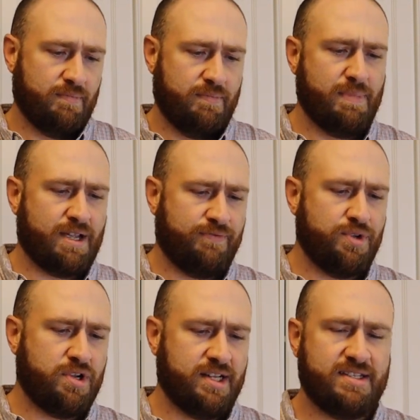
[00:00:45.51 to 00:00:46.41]
Make a few
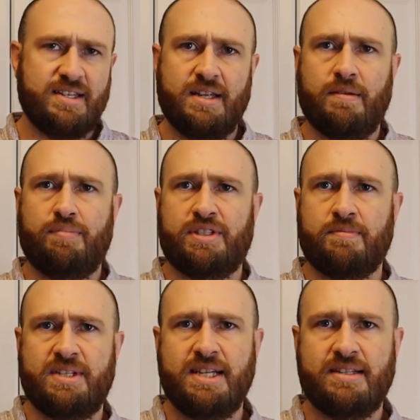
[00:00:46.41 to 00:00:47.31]
cuts in it, put some
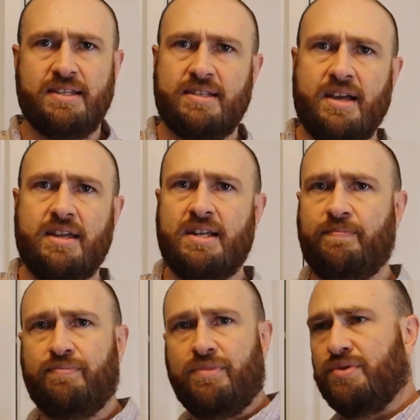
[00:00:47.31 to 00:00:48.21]
seasonings on it,
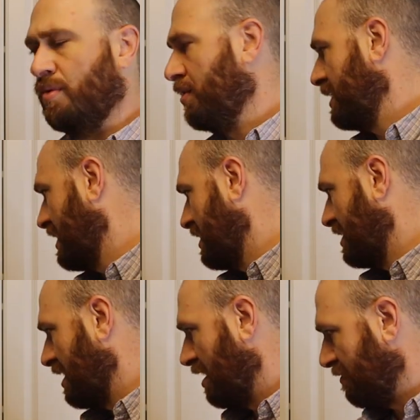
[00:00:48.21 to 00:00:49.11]
throw it in
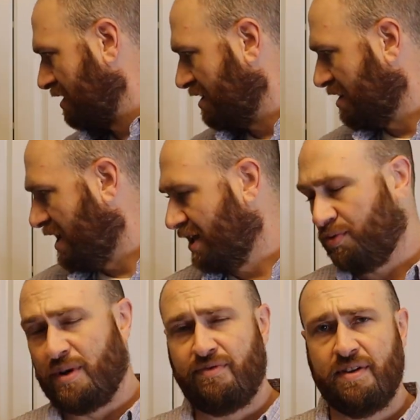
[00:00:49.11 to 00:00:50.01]
the oven at
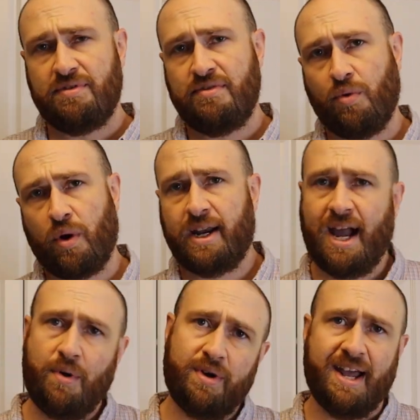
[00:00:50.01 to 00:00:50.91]
350 for an
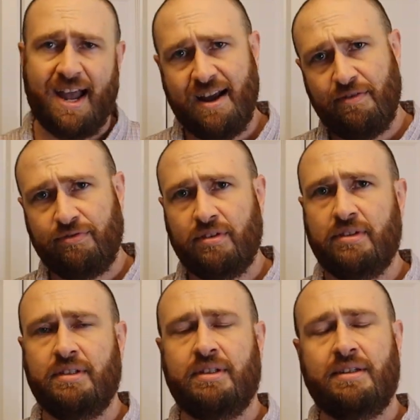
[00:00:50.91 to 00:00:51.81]
hour and a half,
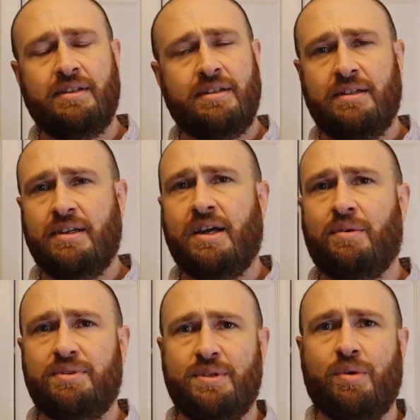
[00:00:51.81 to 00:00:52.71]
and
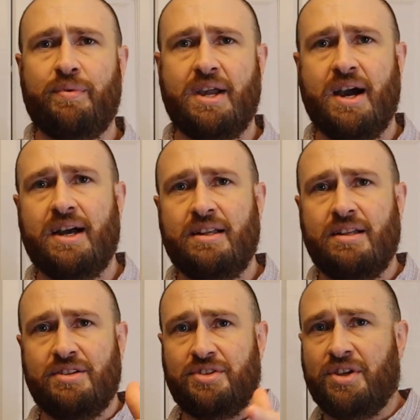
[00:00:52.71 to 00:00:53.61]
we'll see what we got.
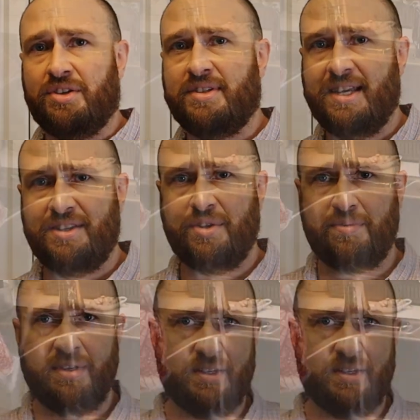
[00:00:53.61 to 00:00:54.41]
So y'all stay tuned.